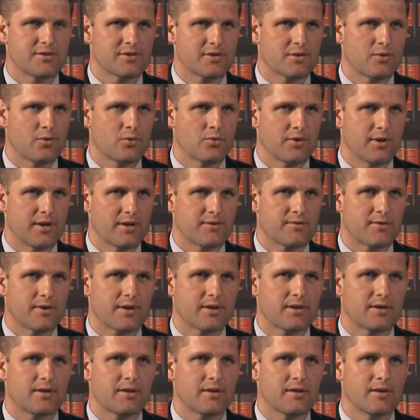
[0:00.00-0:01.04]
school
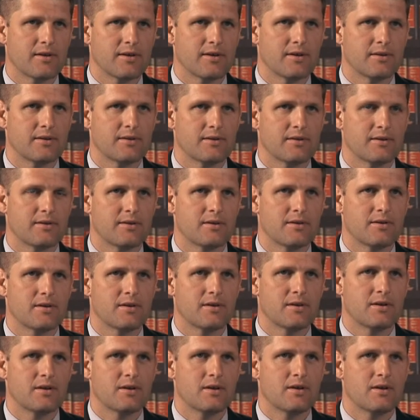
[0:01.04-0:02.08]
district
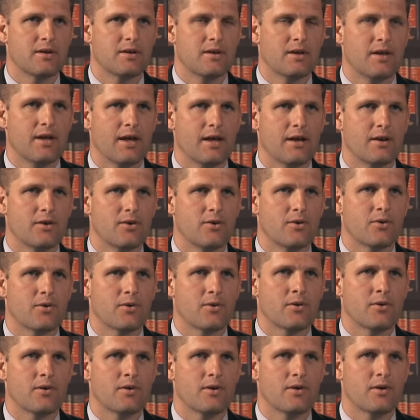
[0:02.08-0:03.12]
and
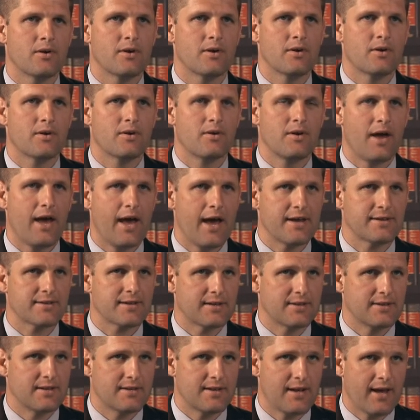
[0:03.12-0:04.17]
you're
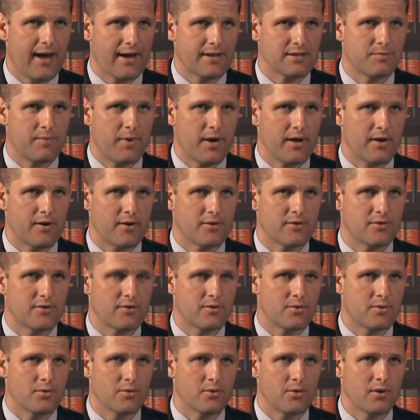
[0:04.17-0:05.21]
asking the taxpayers
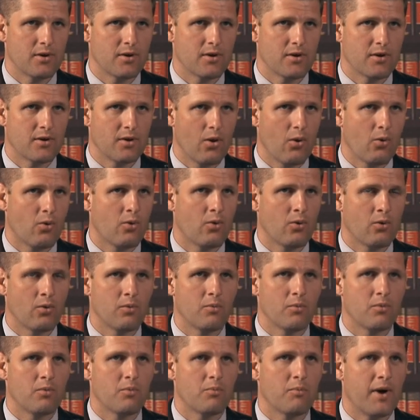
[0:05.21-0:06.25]
through a local
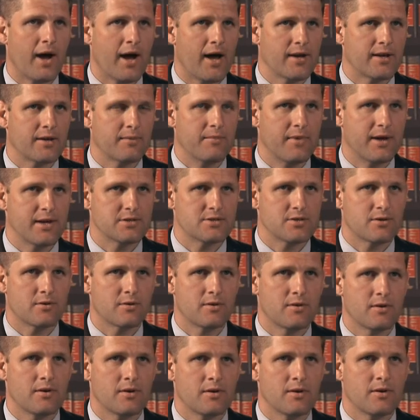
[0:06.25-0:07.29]
bond measure
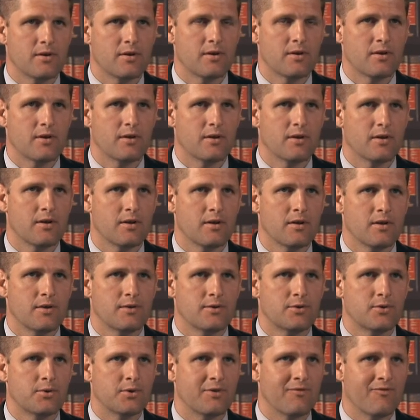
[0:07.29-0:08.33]

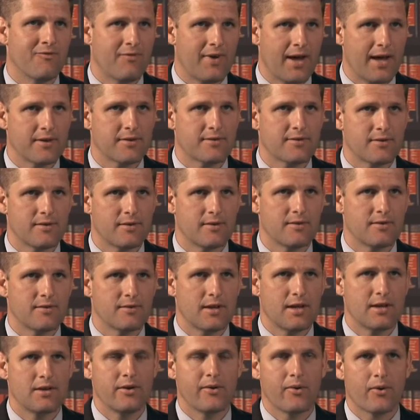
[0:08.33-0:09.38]
to invest
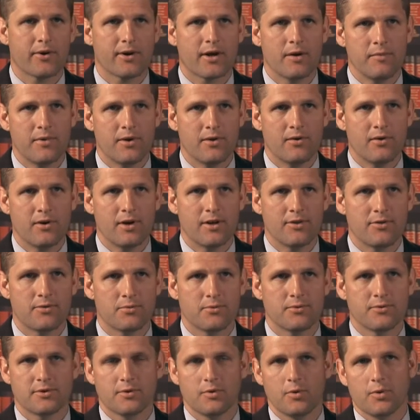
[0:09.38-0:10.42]
in your community
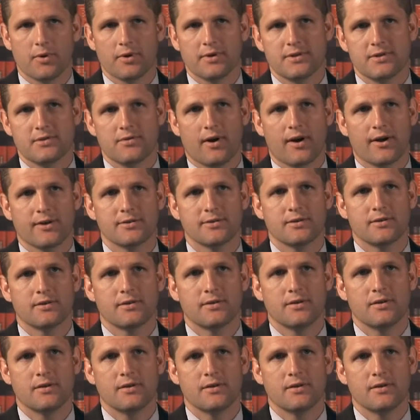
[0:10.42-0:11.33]
through school construction,